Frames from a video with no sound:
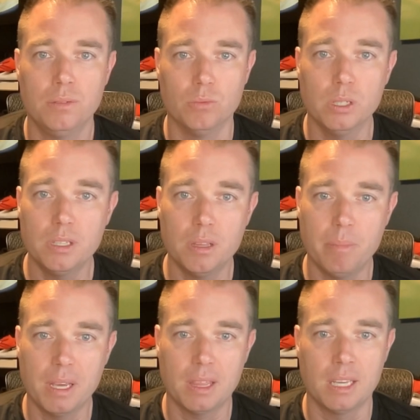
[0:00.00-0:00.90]
Really the
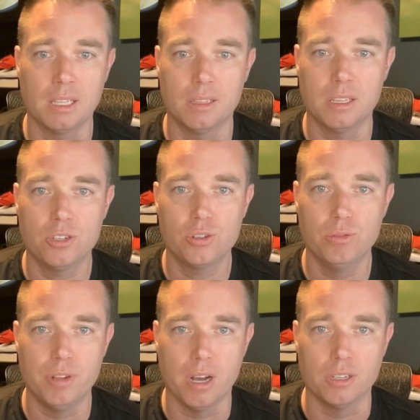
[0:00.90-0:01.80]
big thing that this shoe
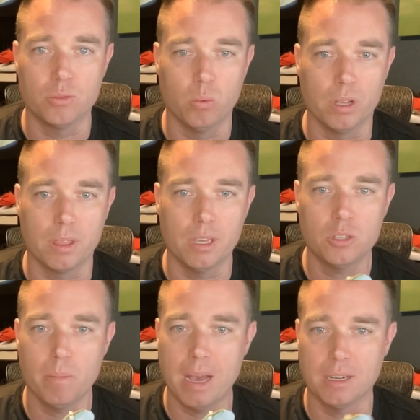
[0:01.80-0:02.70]
does with this
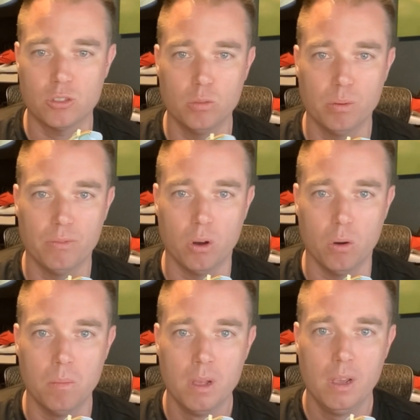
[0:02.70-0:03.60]
amount of super
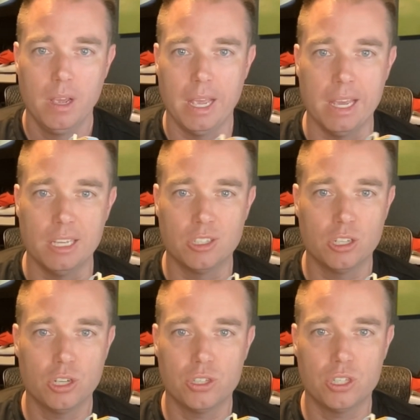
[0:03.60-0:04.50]
foam is it
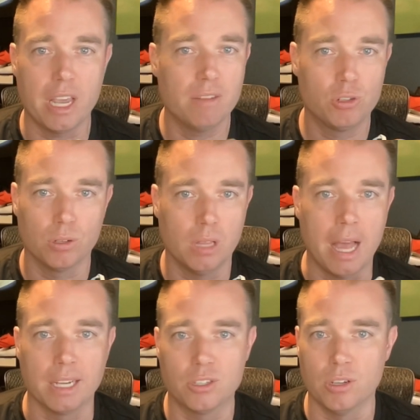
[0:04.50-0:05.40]
just saves your
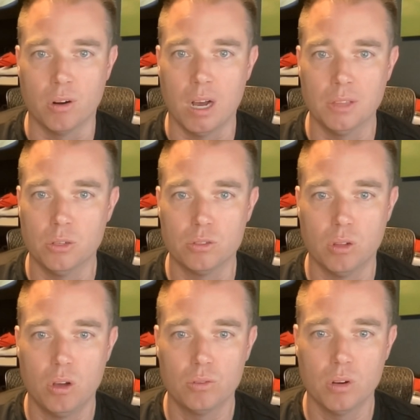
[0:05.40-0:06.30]
legs. On those
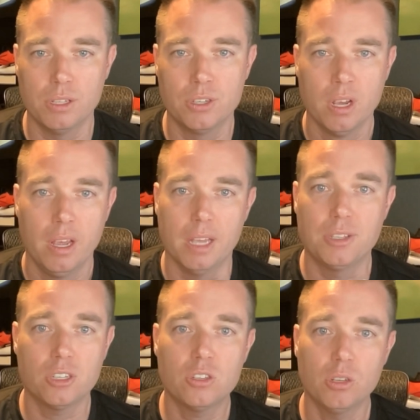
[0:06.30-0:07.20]
long runs, it
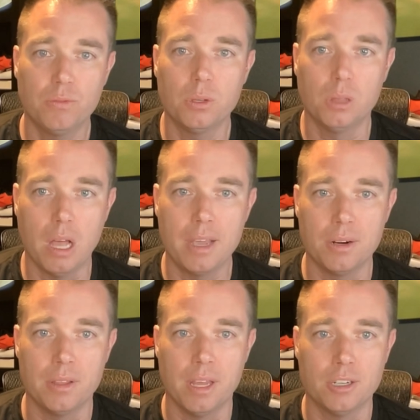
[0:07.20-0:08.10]
does still feel
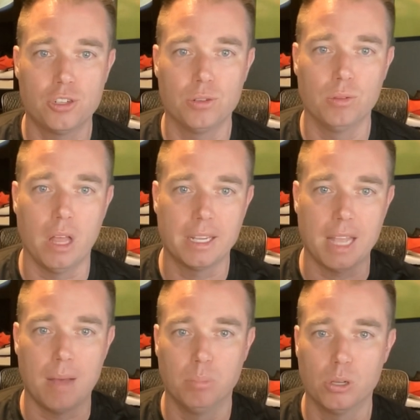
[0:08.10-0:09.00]
lighter than a shoe like
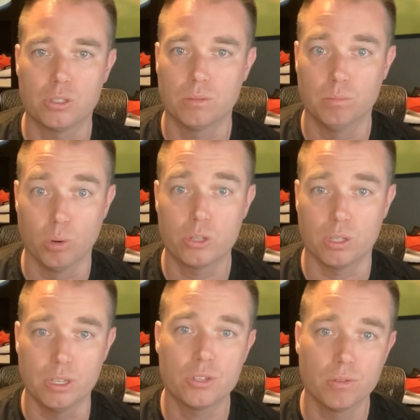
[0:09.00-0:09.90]
that Brooks
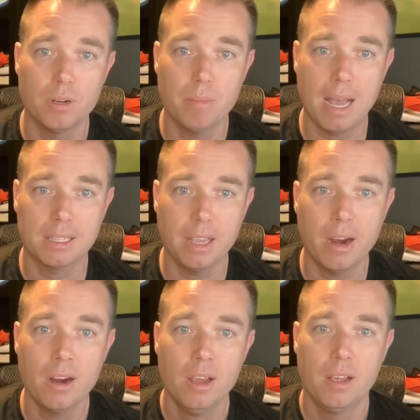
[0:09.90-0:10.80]
Glycerin back
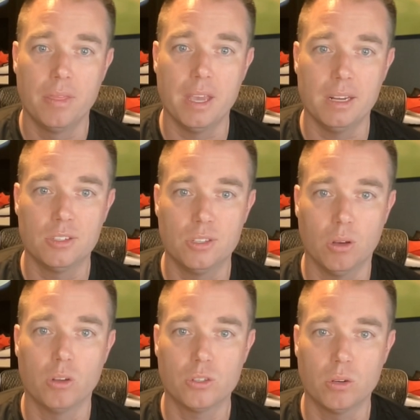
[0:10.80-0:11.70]
there that is
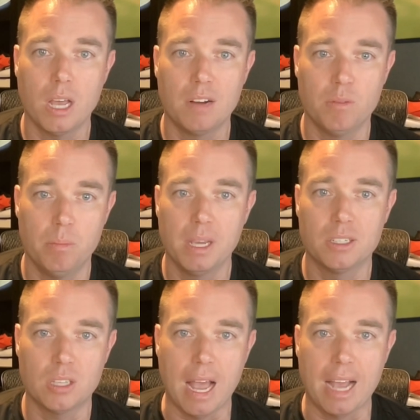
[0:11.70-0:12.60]
also kind of a big
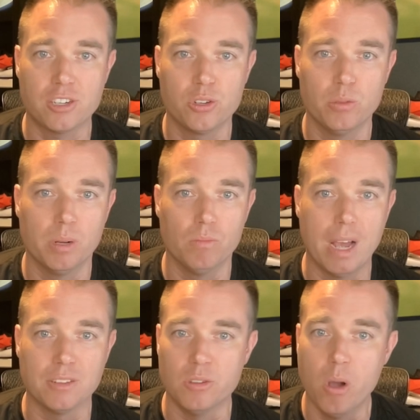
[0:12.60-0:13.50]
stack shoe, but
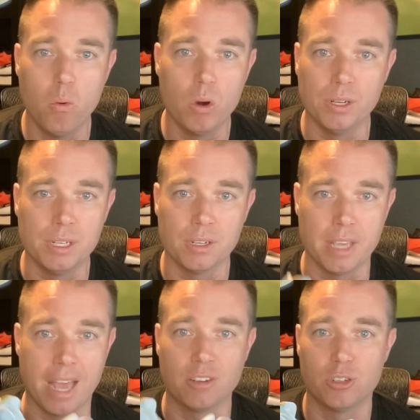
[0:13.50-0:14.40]
has nowhere near the
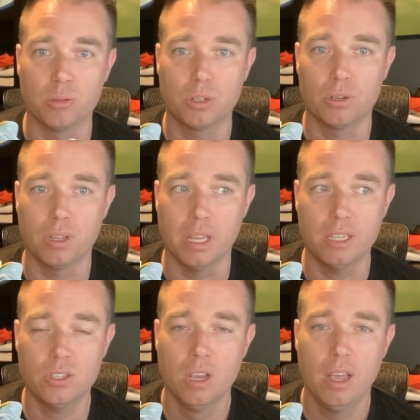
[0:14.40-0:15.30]
energy return of
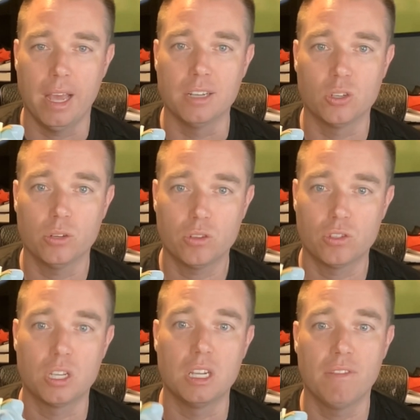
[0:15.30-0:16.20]
this, and it's also
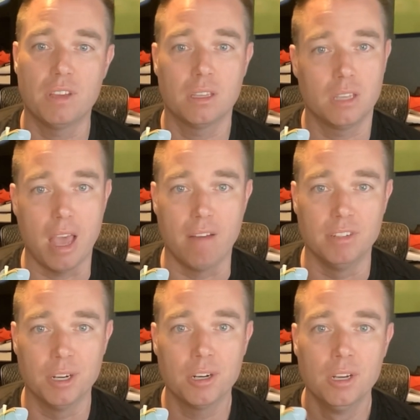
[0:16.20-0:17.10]
significantly
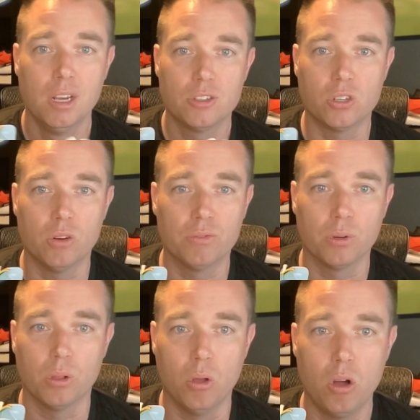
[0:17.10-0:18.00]
heavier. So for a
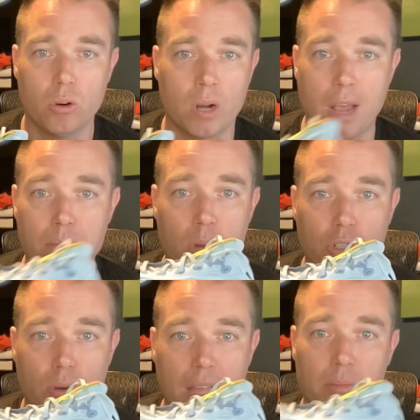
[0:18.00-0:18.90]
long run, I'd much
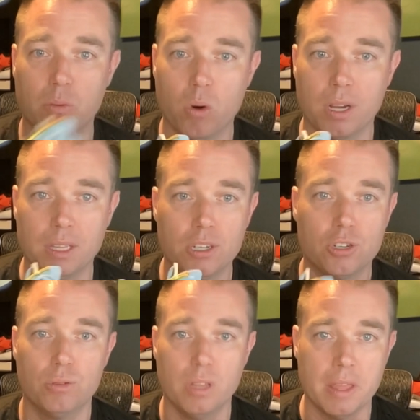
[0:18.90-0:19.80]
rather be wearing this
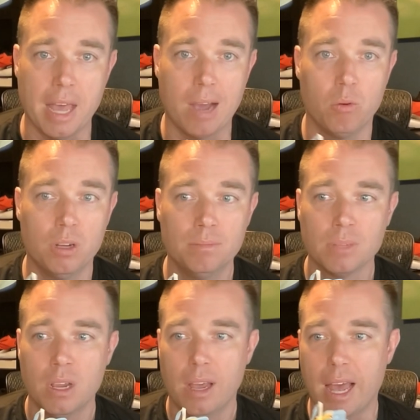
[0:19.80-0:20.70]
shoe than that one.
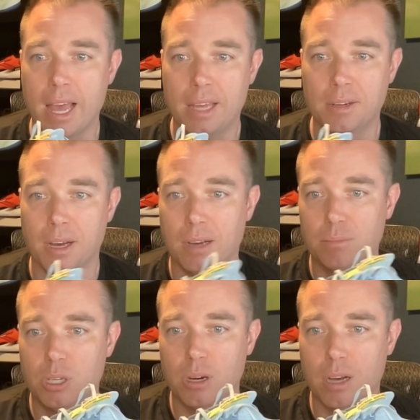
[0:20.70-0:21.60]
And
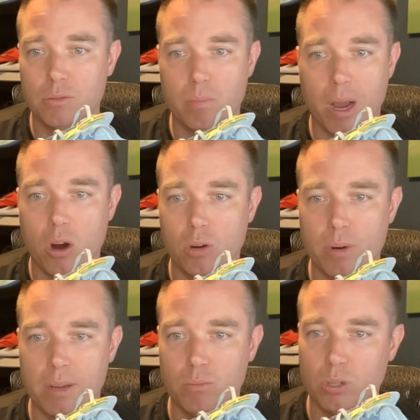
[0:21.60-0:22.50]
here, my heart
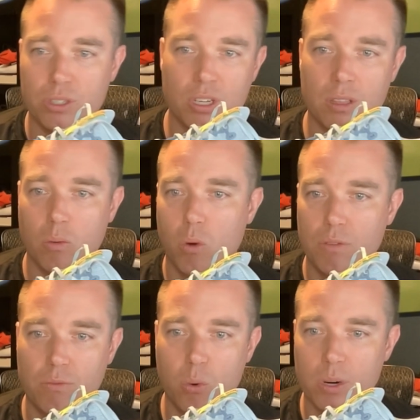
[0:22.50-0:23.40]
rate was in the
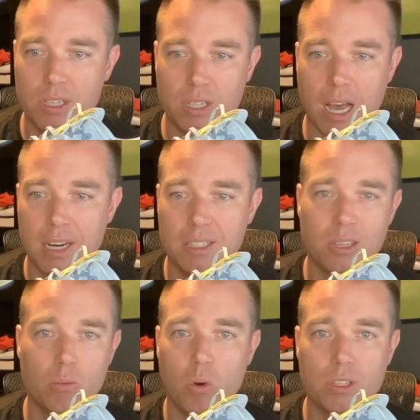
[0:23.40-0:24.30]
140s, got into
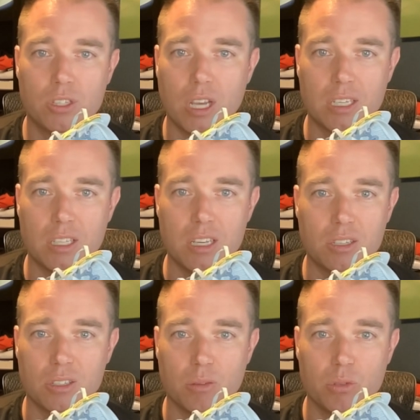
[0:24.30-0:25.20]
the 160s
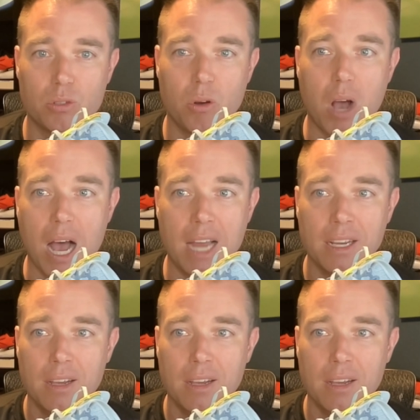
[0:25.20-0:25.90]
because it was so hot.